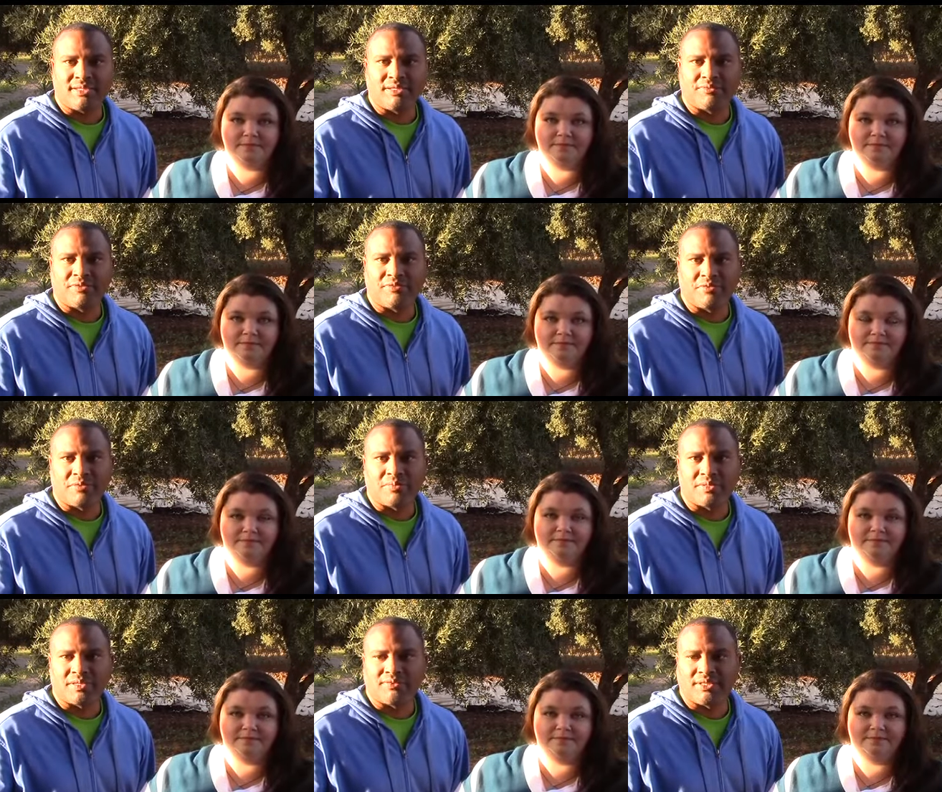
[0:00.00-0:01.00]
Speaker 1: different
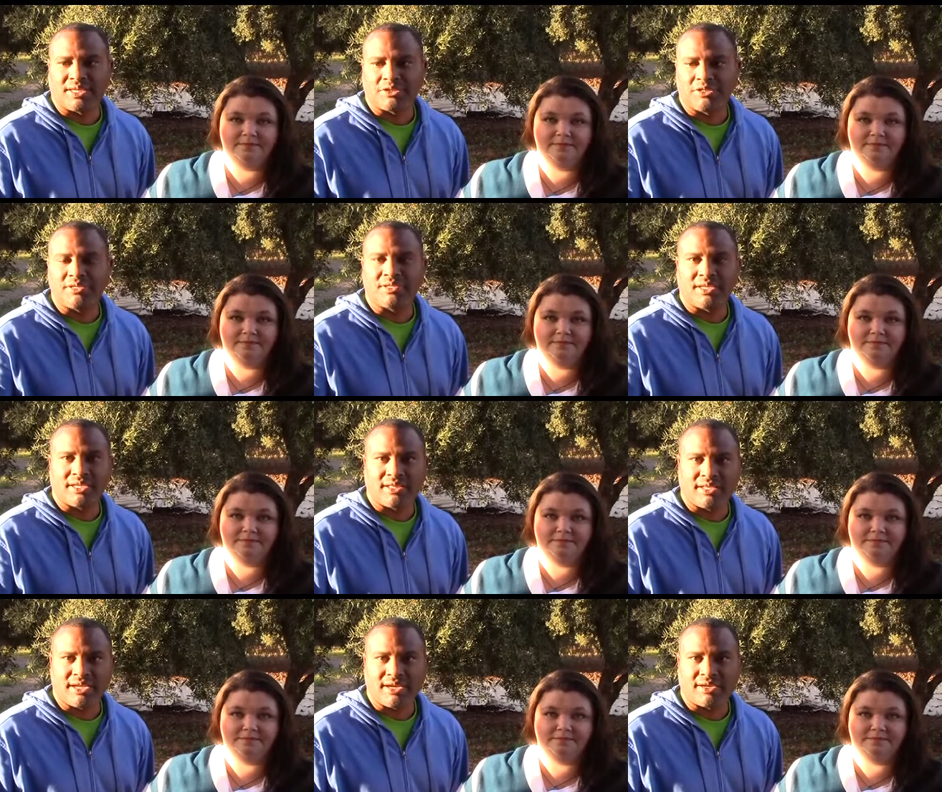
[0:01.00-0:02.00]
forms of electricity in
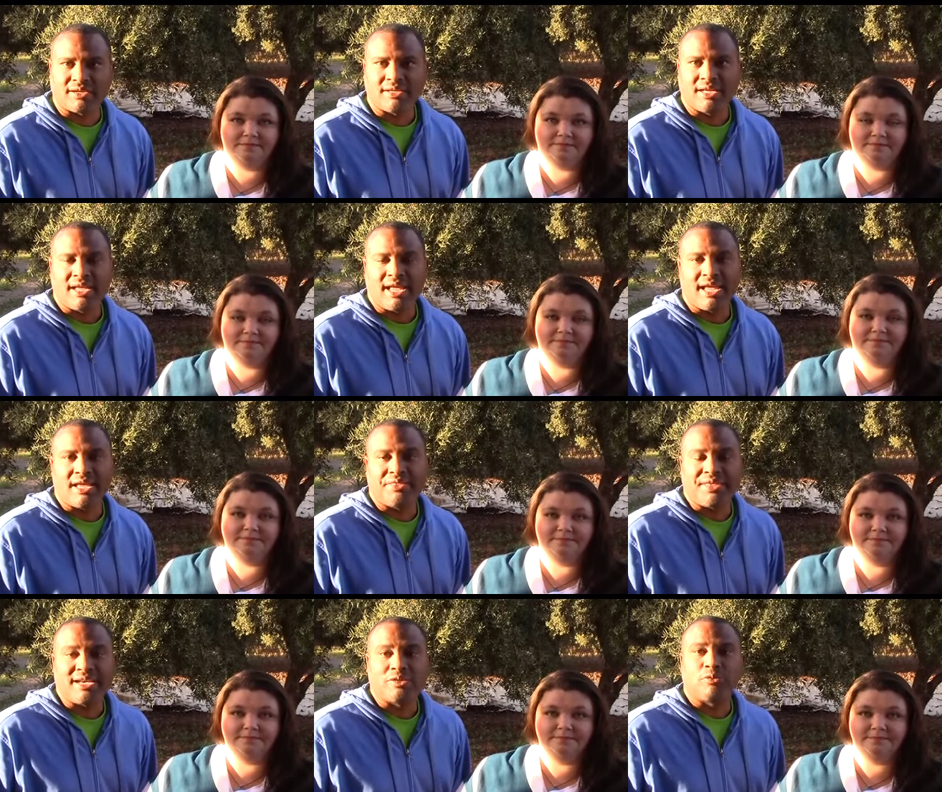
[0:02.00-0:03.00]
the air. And
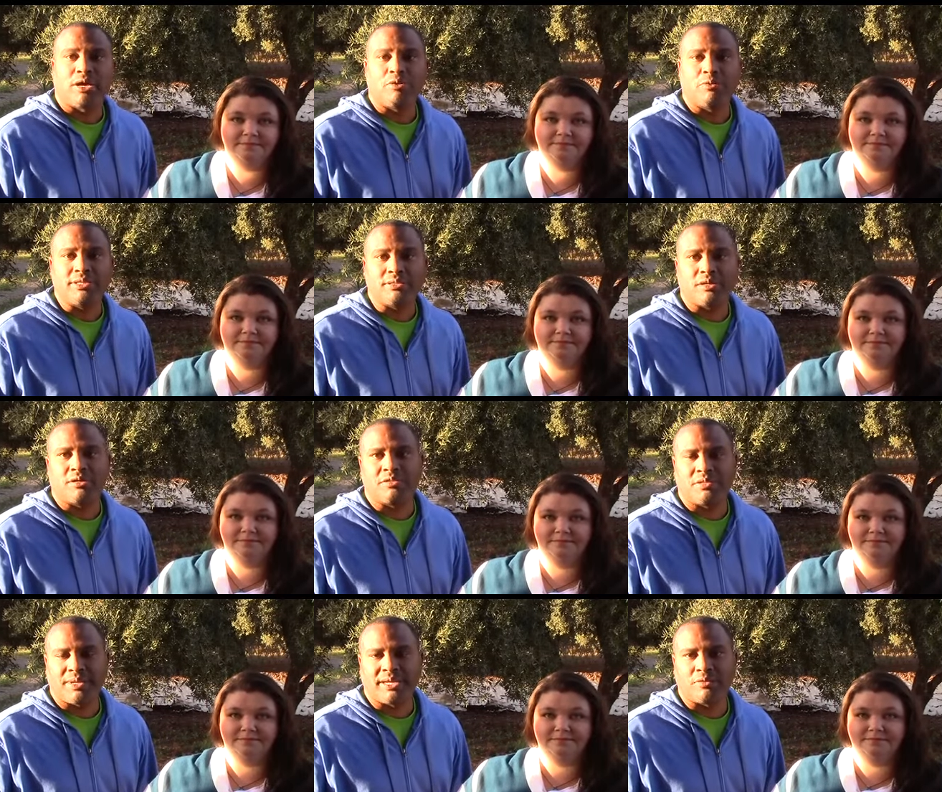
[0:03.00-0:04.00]
that's why we started
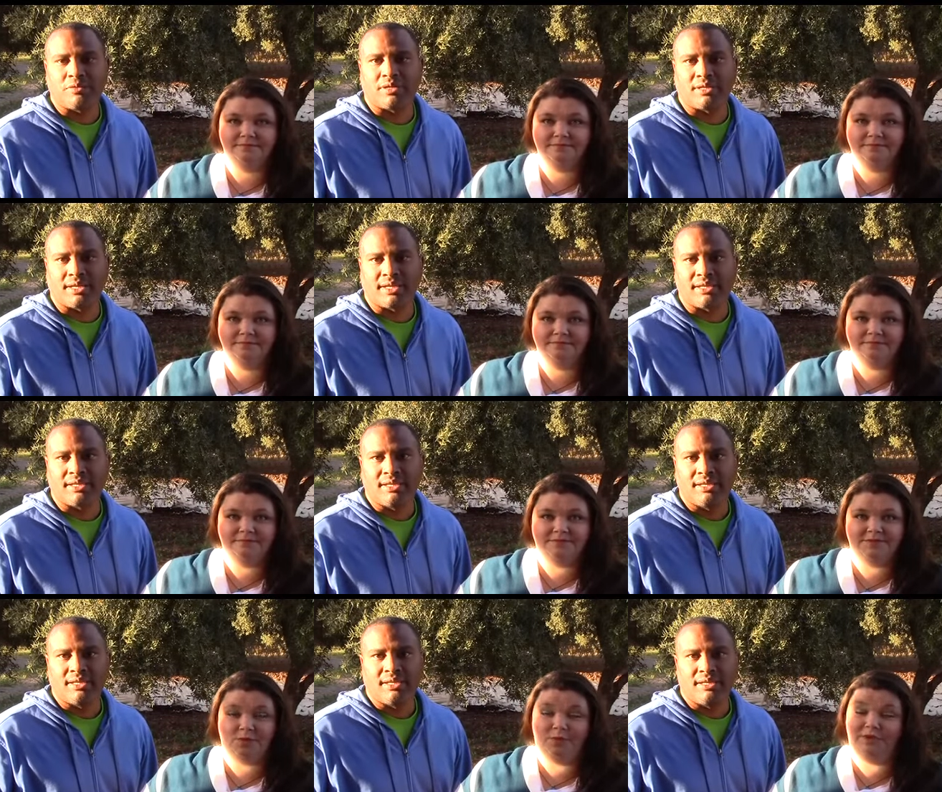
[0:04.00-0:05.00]
to make orgonite.
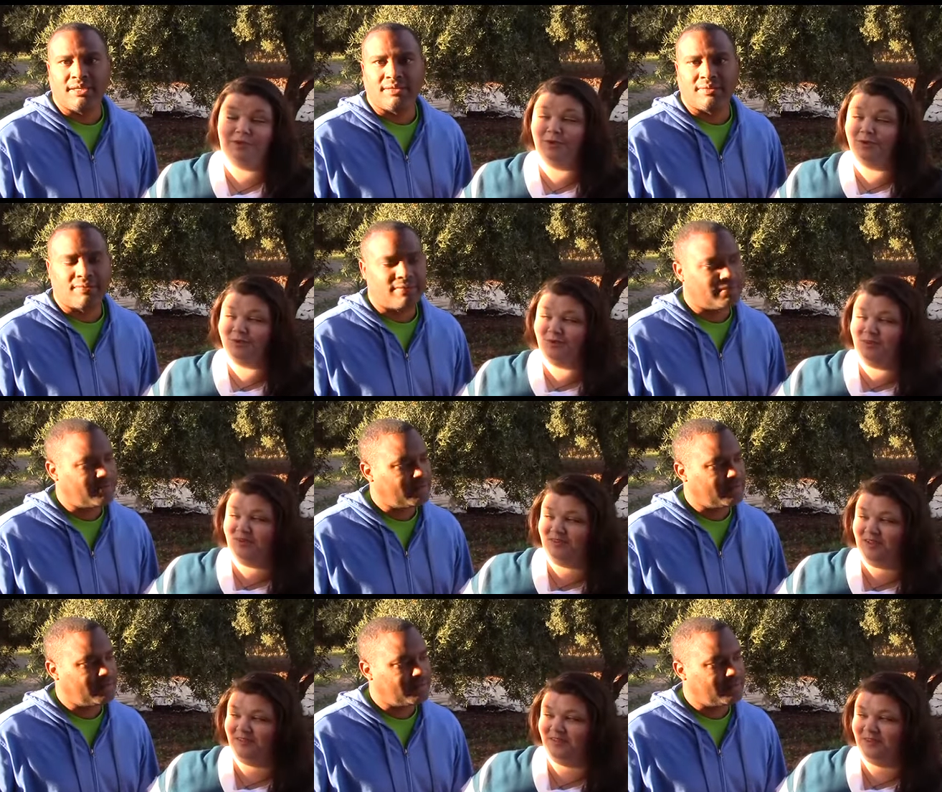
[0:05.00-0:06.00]
Speaker 2: So we used to be
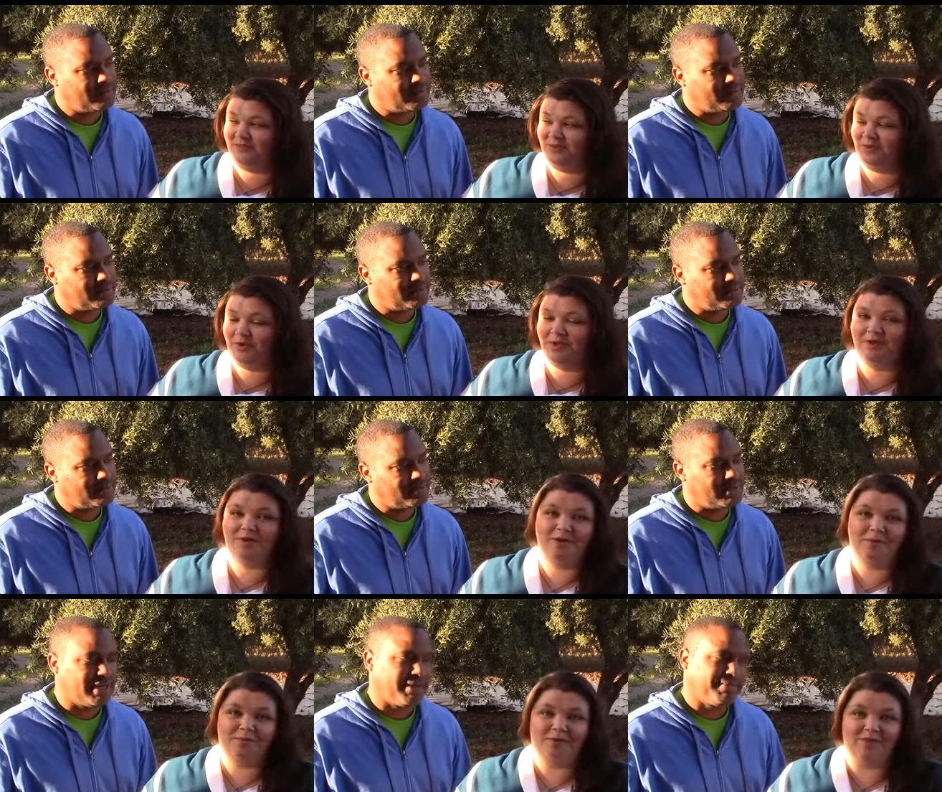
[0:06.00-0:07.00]
sensitive to it.
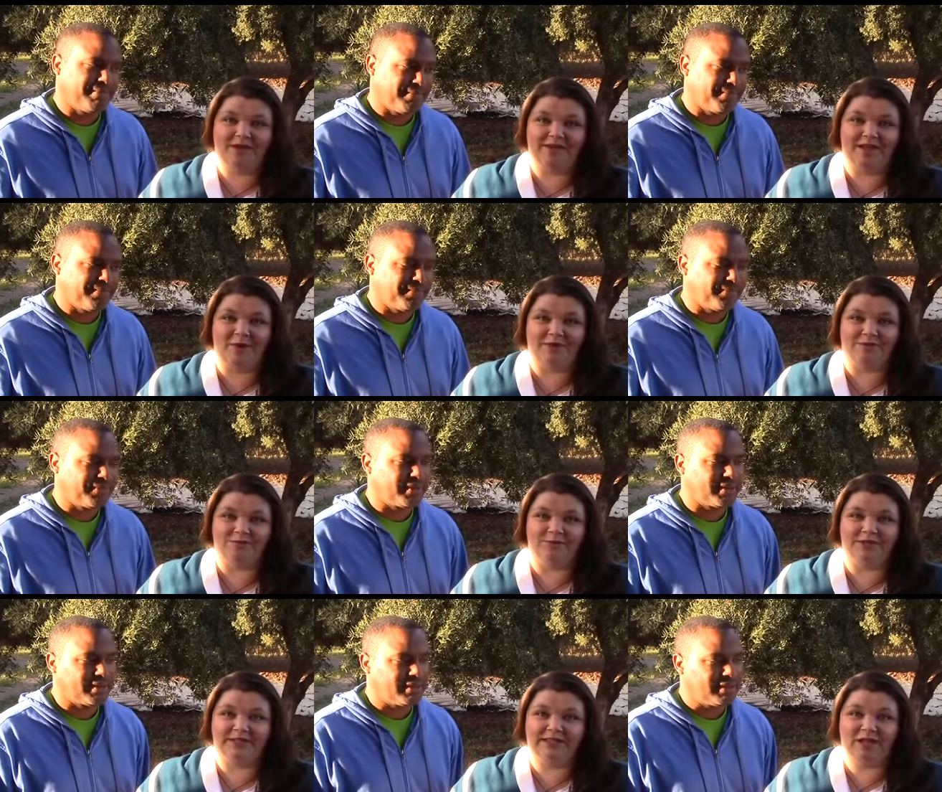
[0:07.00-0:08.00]
Yeah. Right now, it's
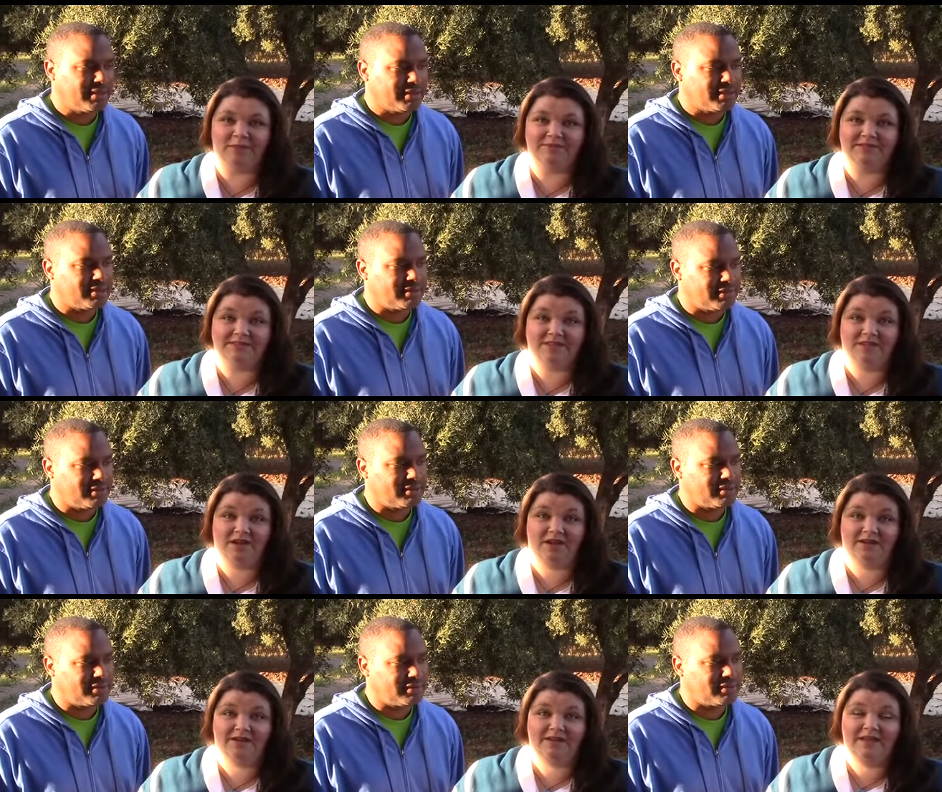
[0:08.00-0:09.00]
really helped us a
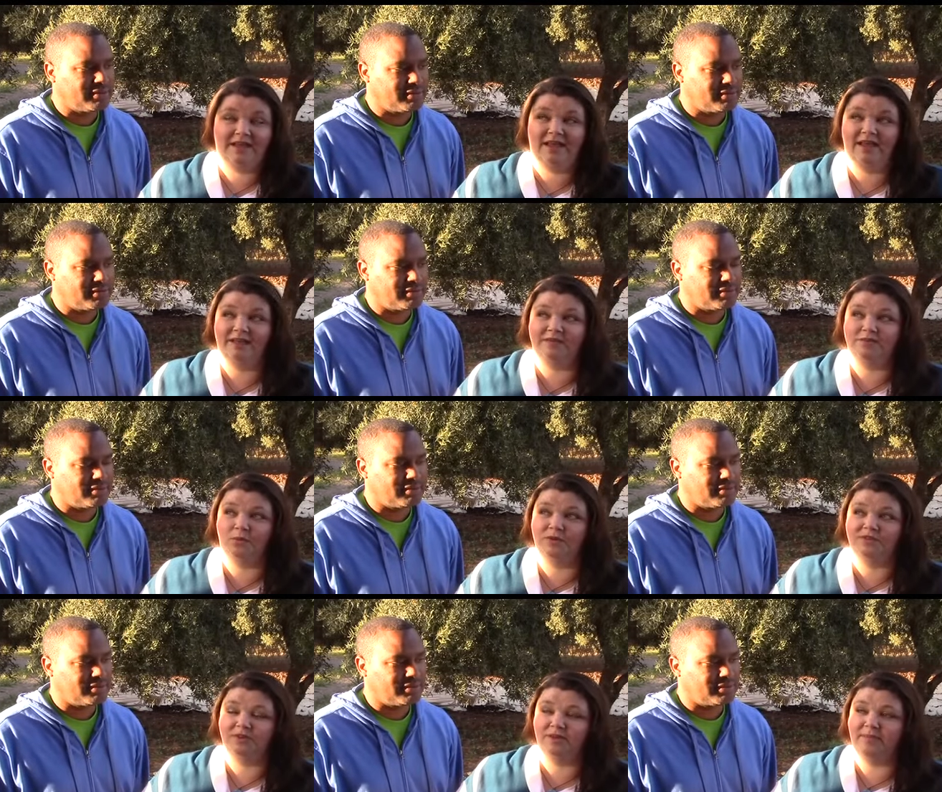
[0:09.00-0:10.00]
lot and we
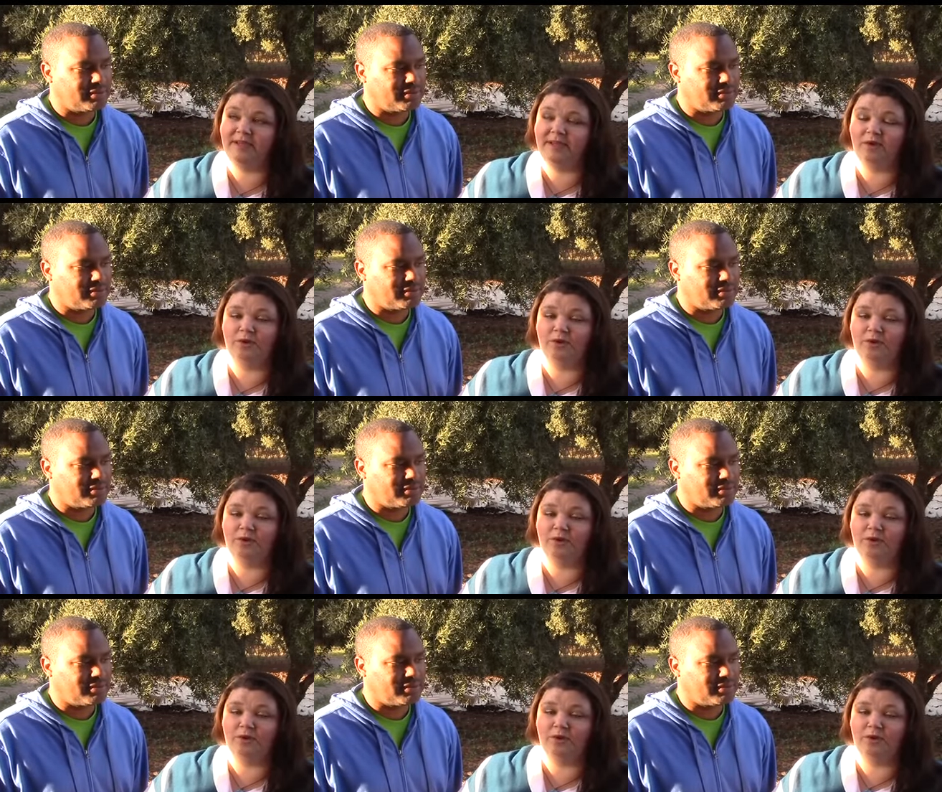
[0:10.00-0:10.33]
started making